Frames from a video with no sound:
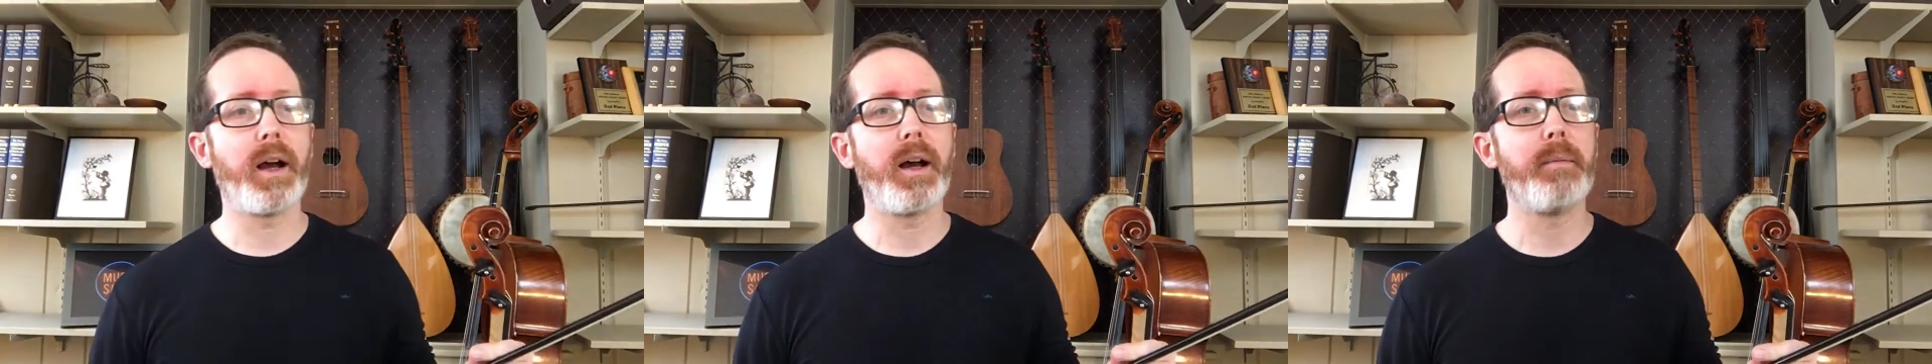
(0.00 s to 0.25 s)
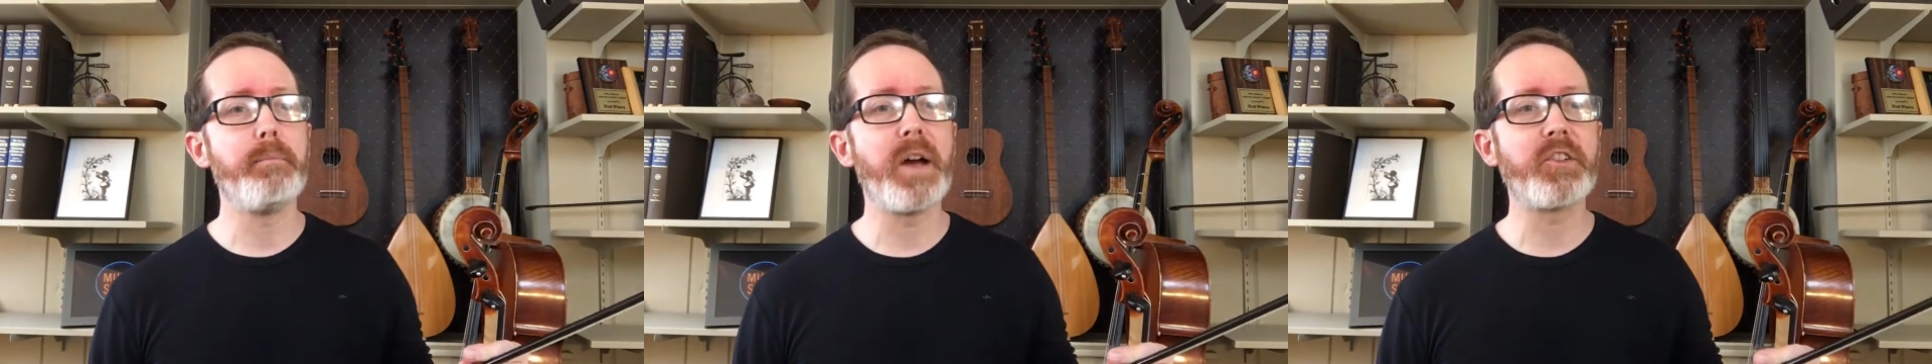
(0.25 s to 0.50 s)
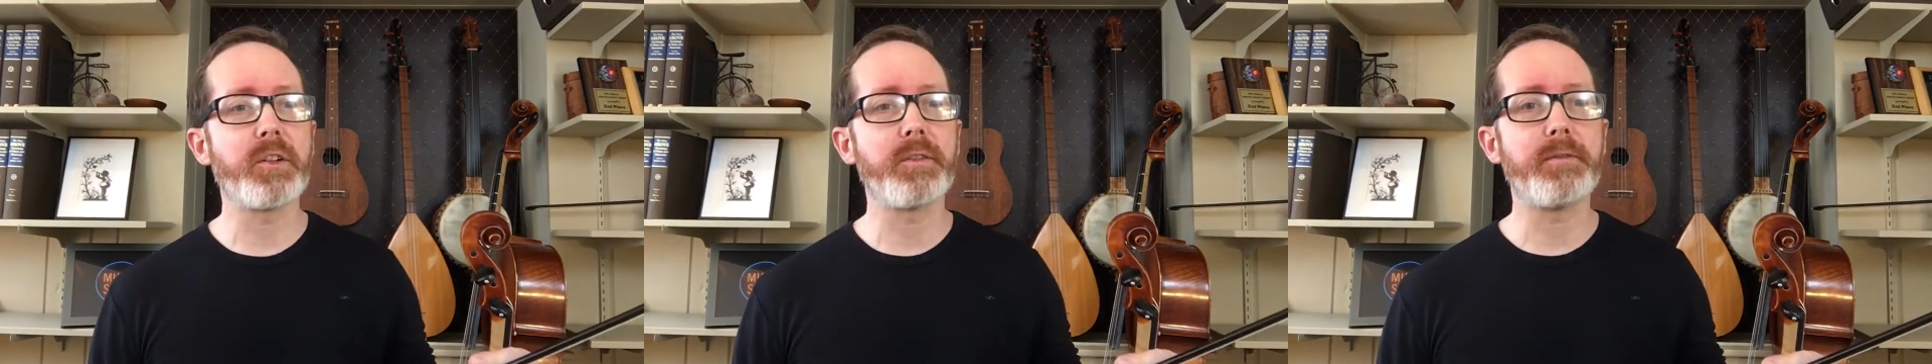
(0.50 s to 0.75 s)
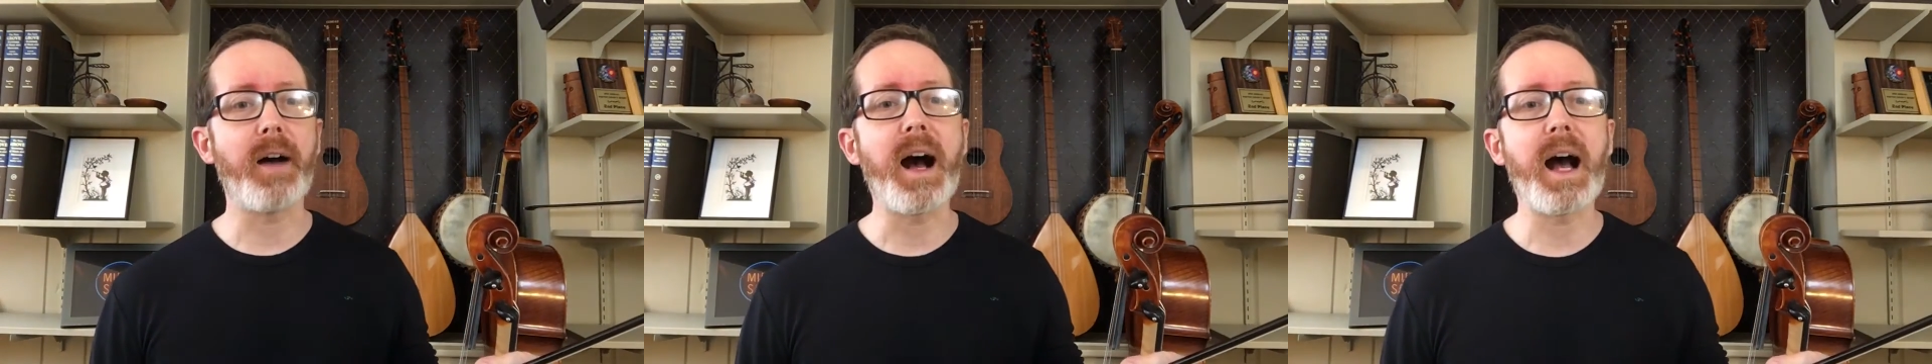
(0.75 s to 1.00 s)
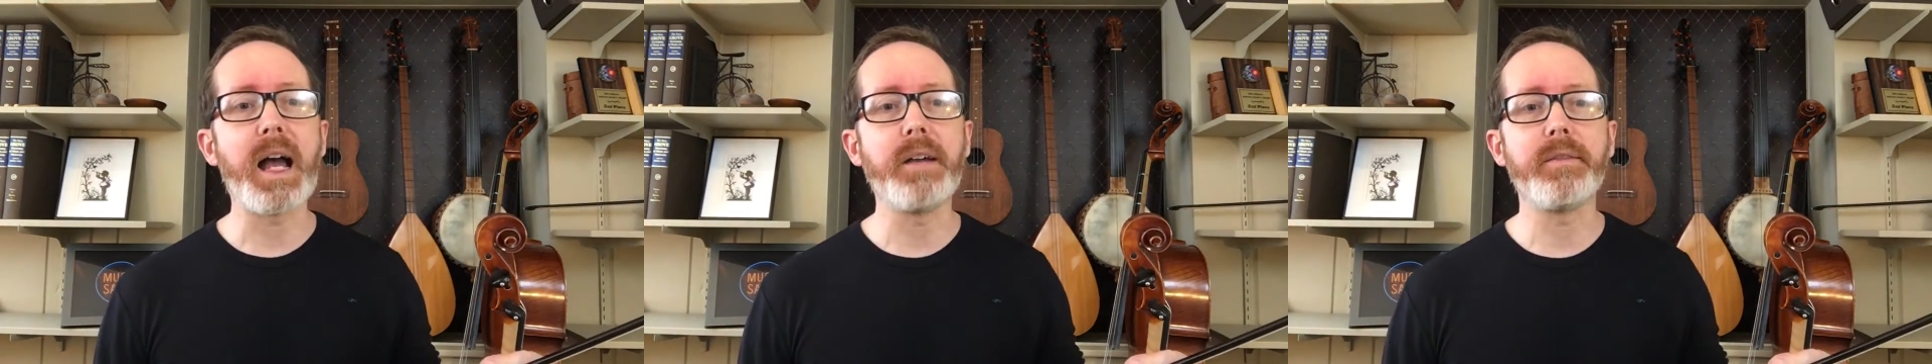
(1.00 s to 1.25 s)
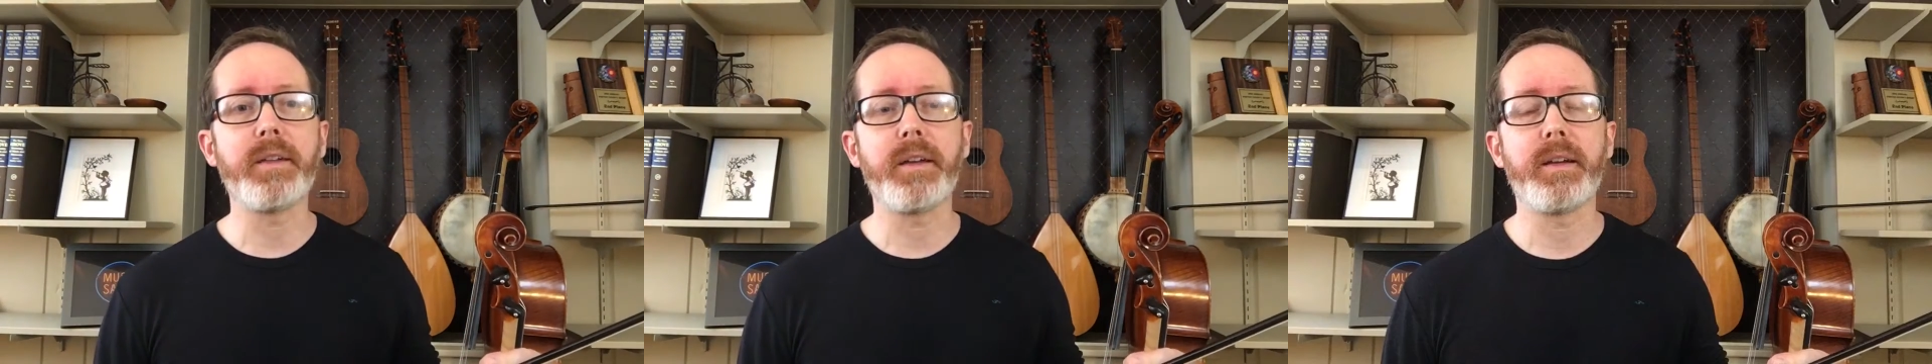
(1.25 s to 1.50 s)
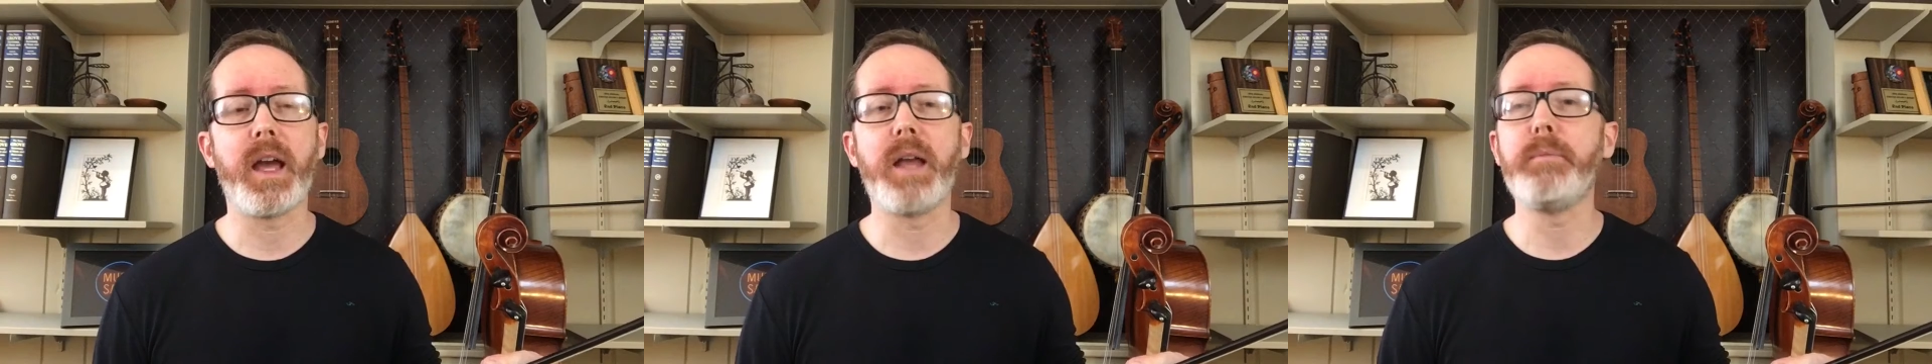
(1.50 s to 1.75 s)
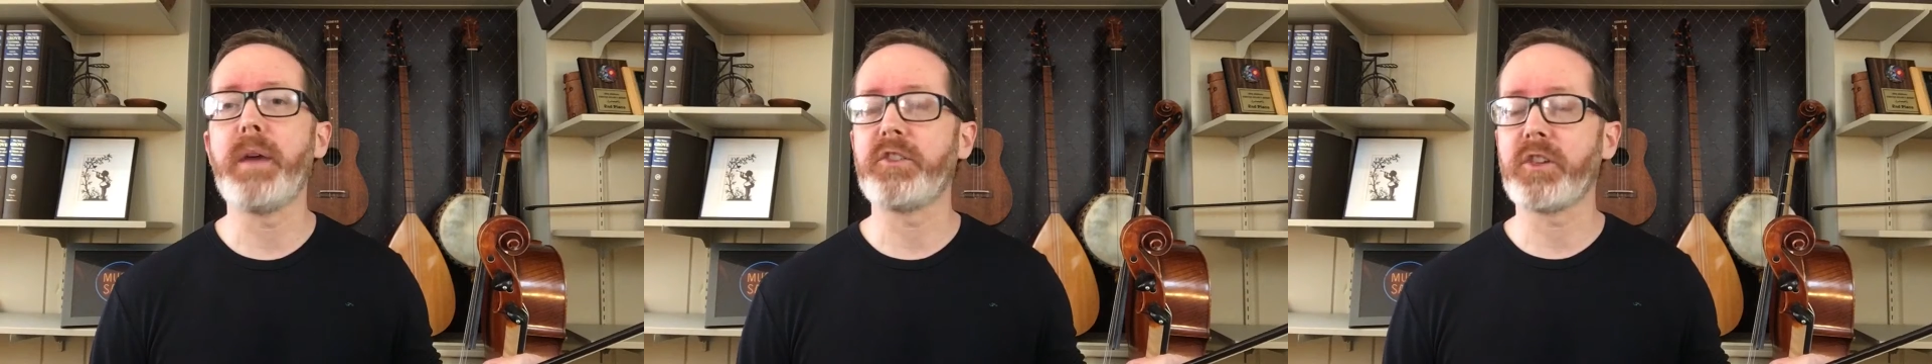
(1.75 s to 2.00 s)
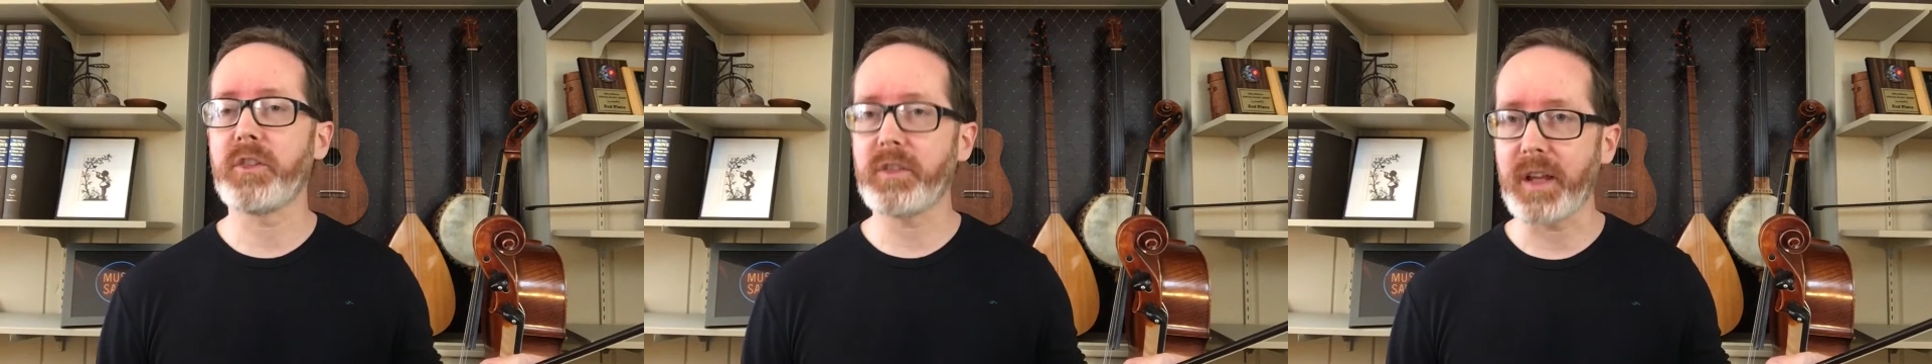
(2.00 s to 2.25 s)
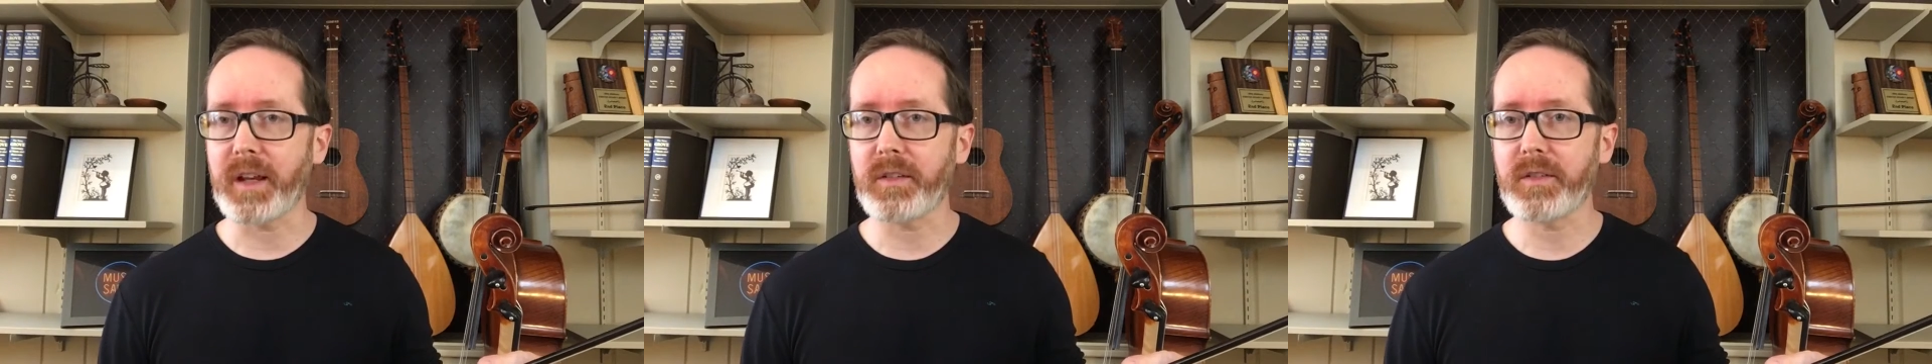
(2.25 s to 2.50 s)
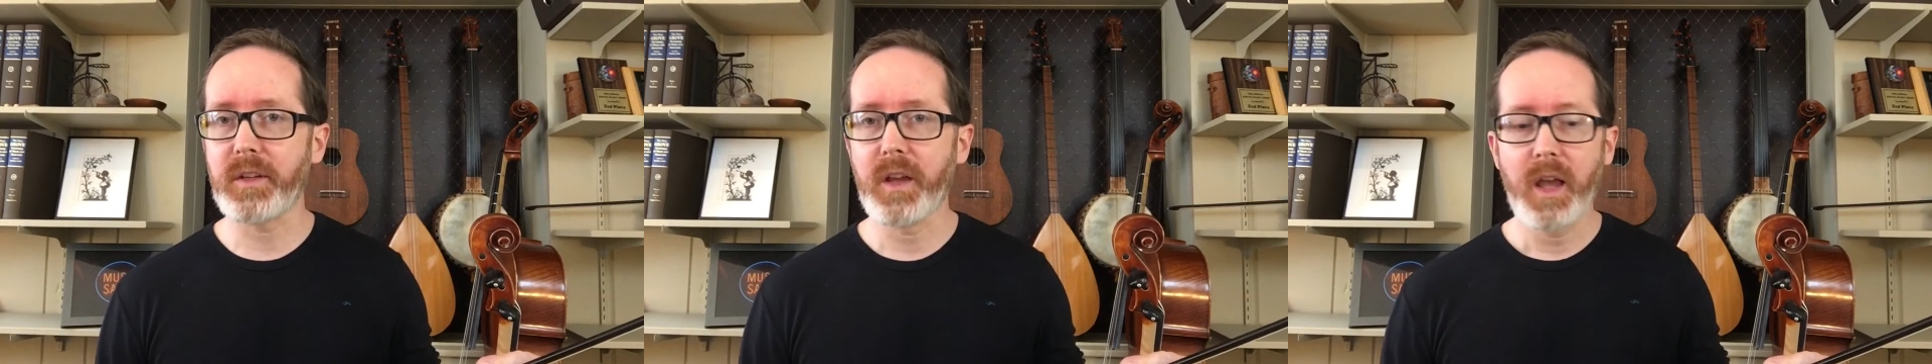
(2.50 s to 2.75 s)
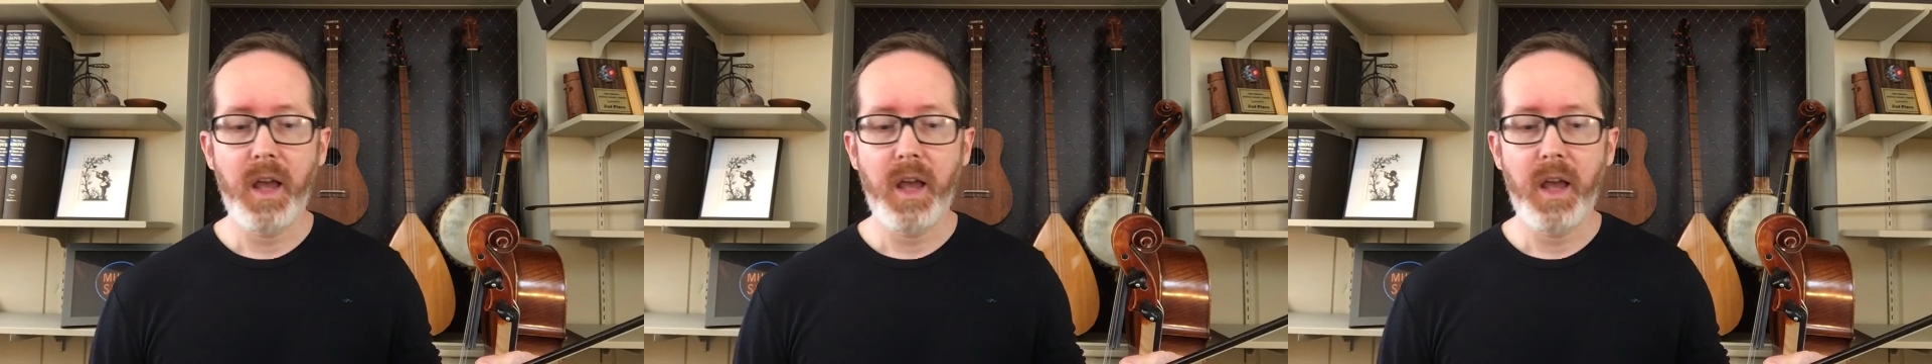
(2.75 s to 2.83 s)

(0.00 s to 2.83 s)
uh, measure five and measure six.